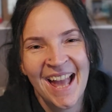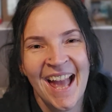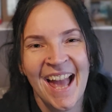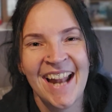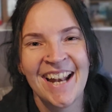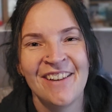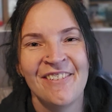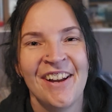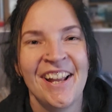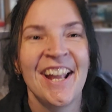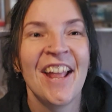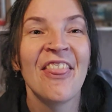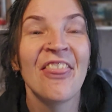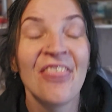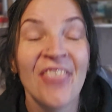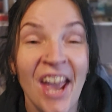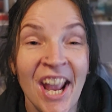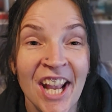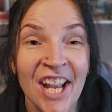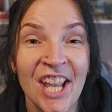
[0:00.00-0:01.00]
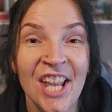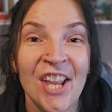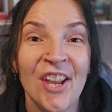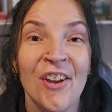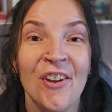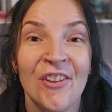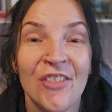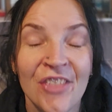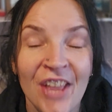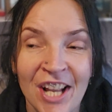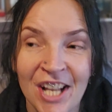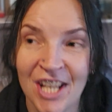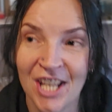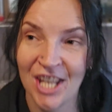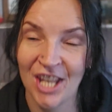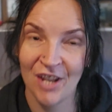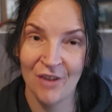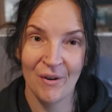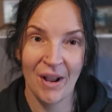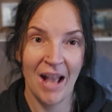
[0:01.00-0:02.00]
Anyway, thank you.
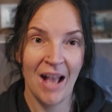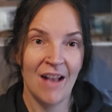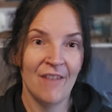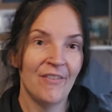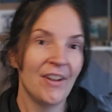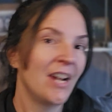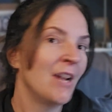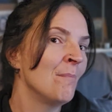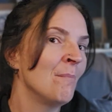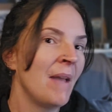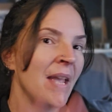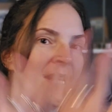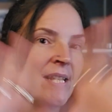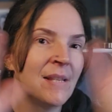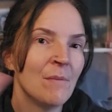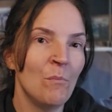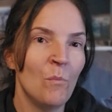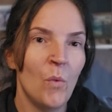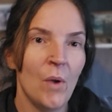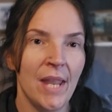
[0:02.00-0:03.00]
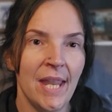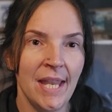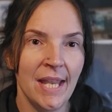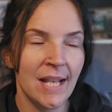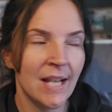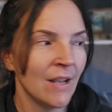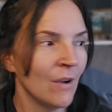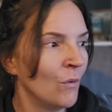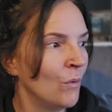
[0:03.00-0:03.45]
Have an amazing week